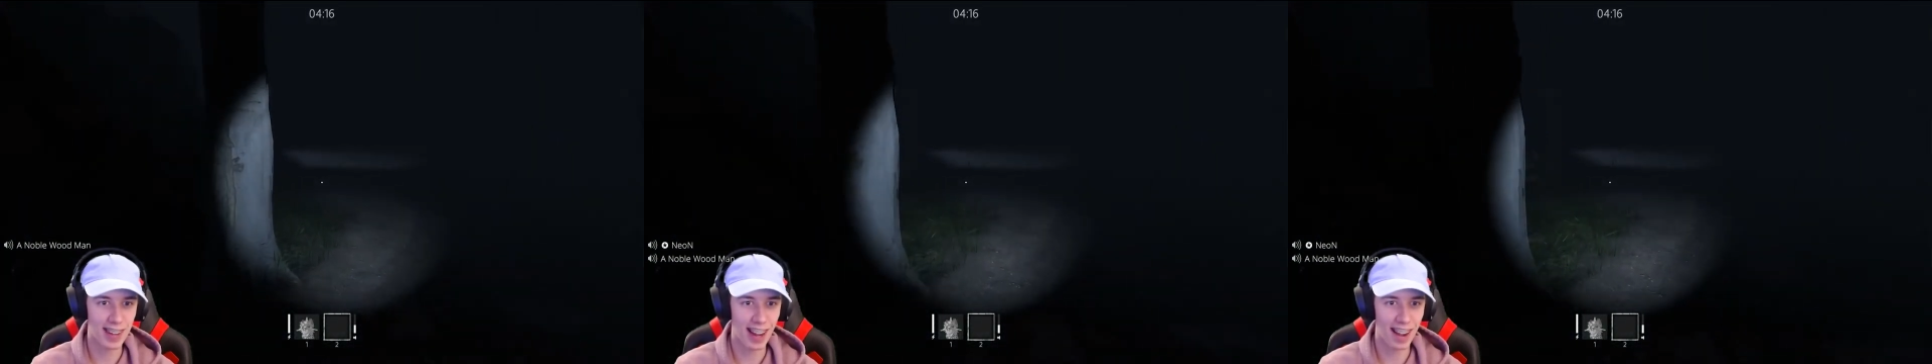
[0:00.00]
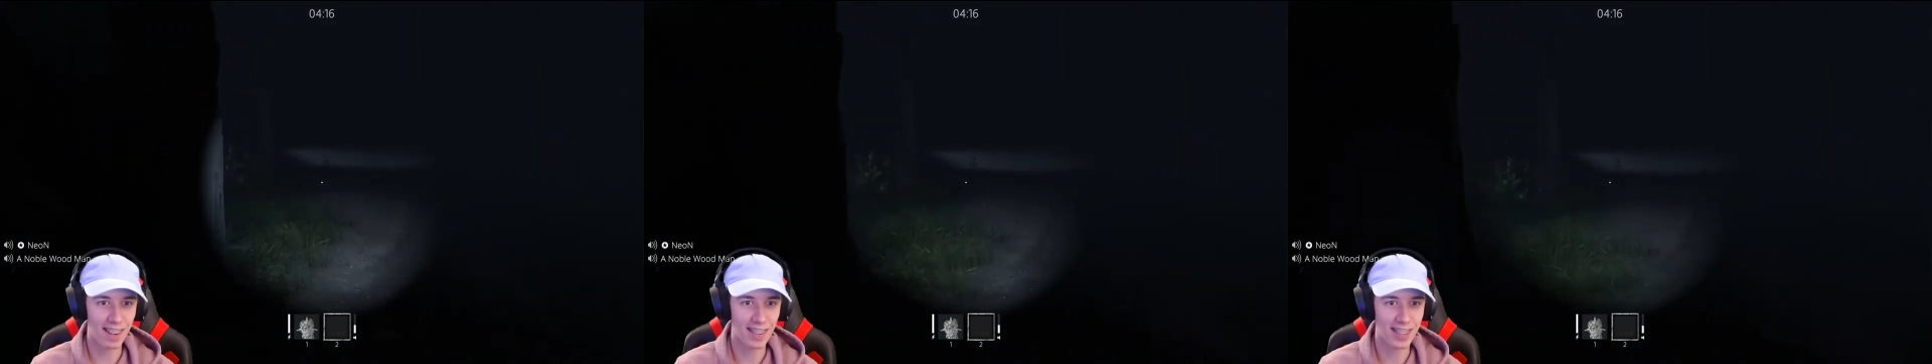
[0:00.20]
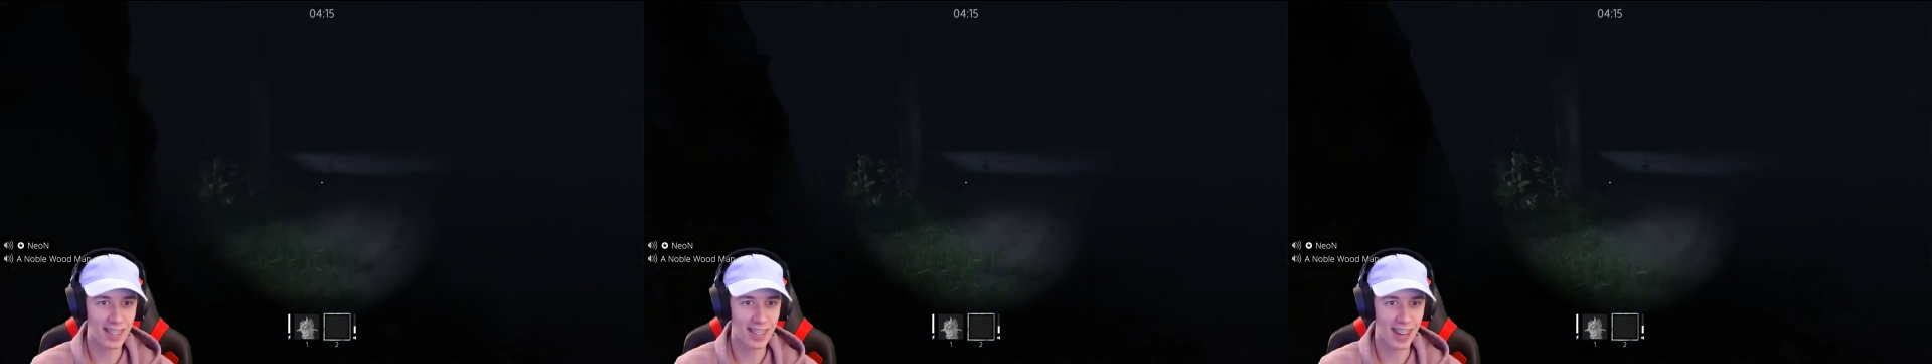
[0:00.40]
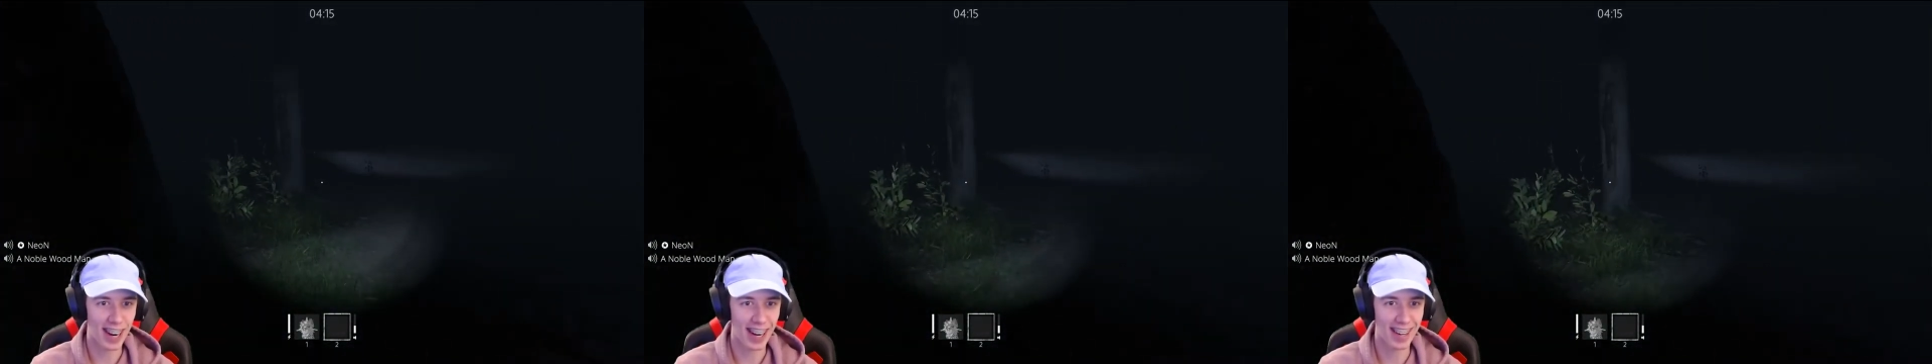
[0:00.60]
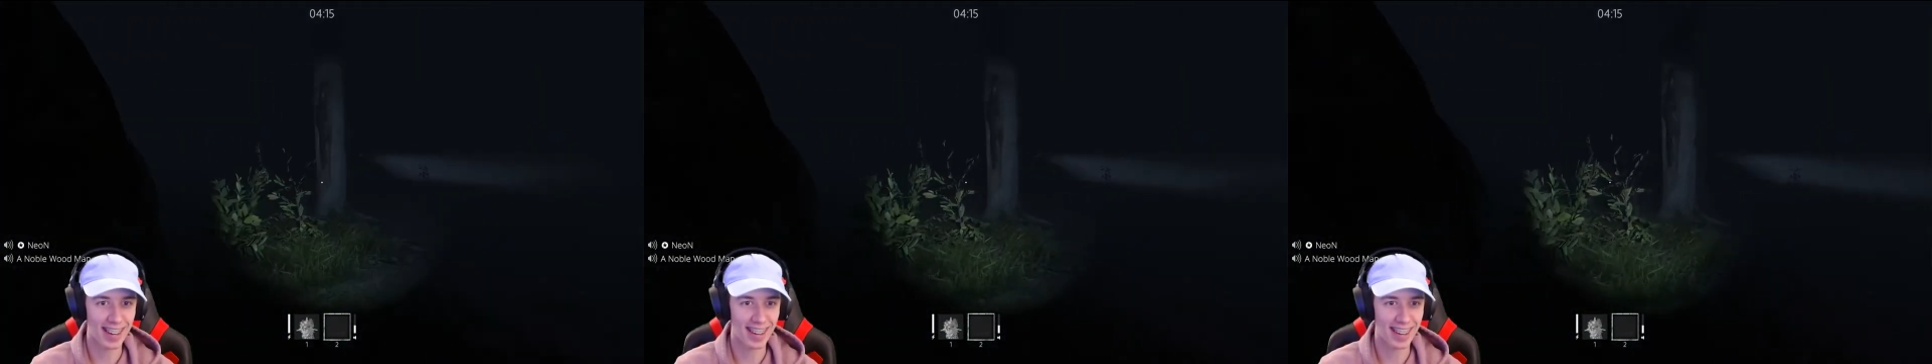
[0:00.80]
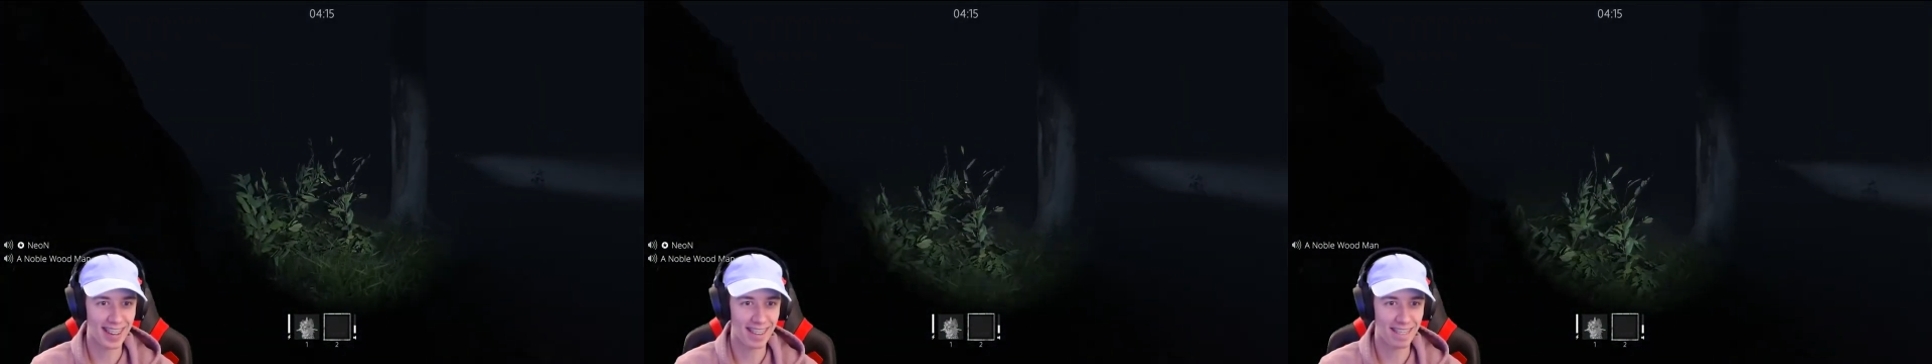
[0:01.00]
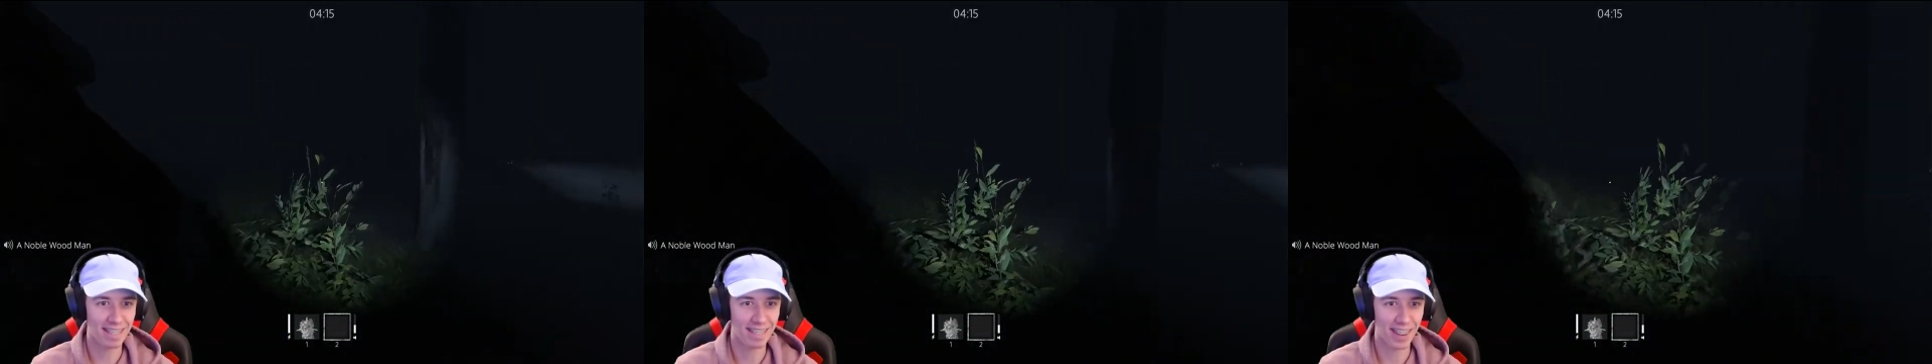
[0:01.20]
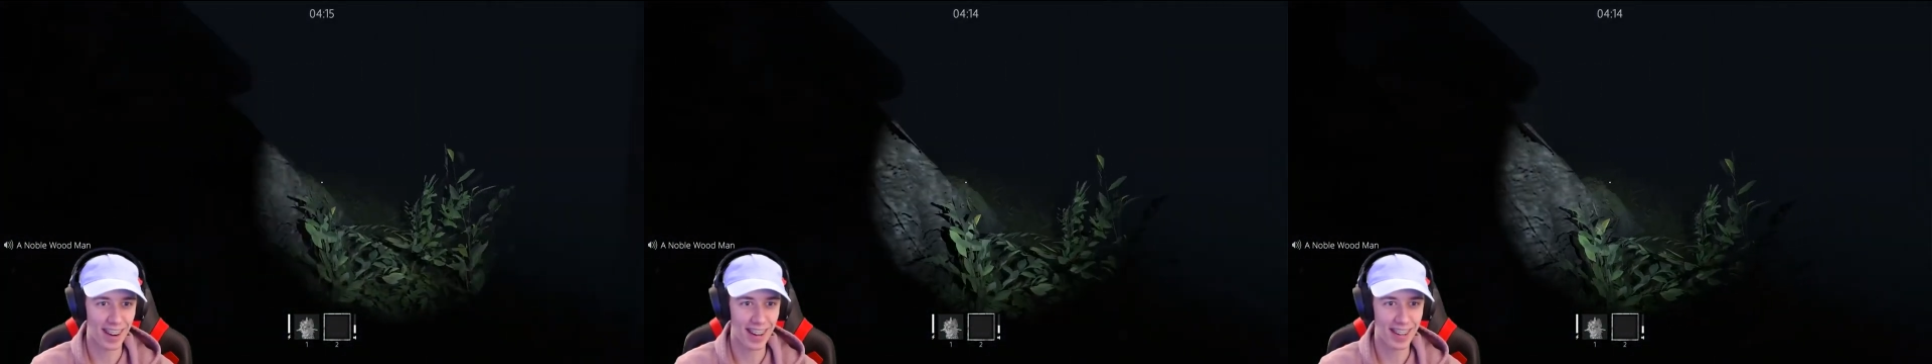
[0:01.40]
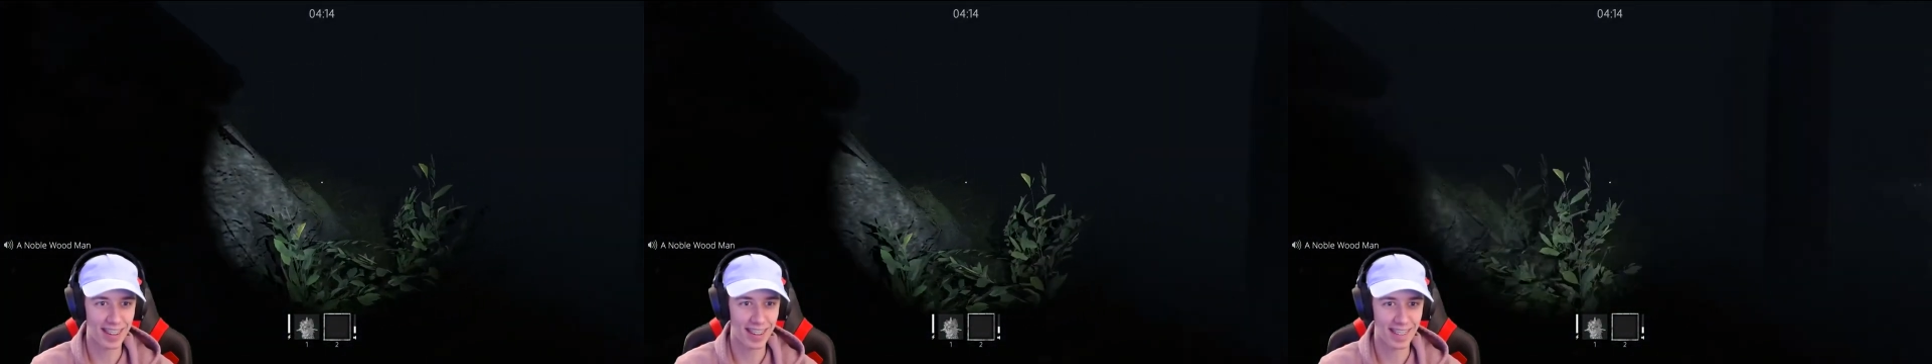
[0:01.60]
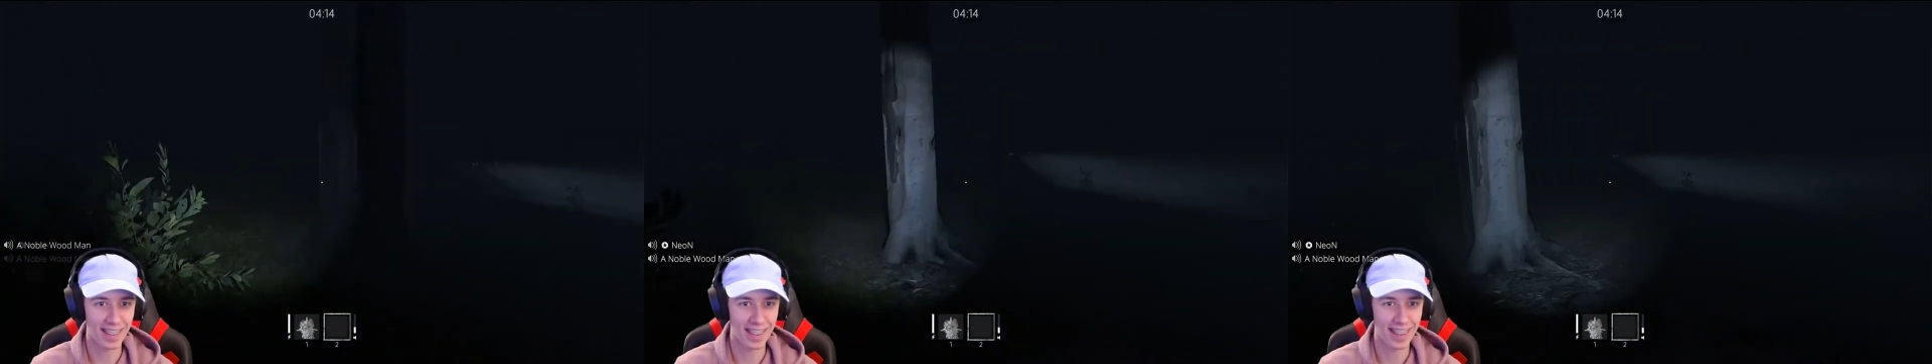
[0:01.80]
I was trying to find
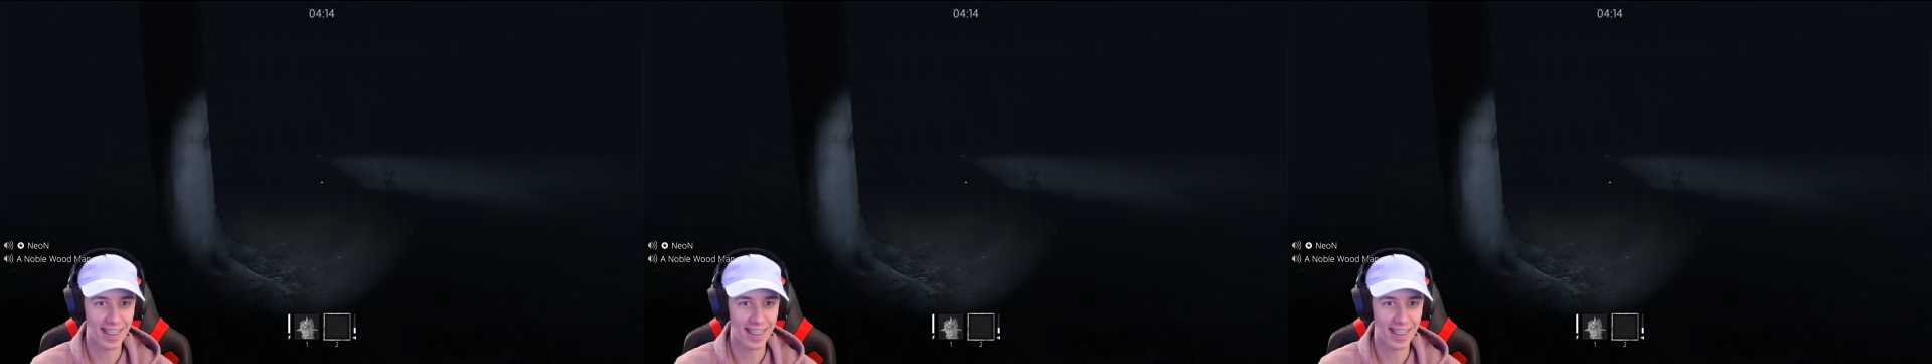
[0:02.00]
you.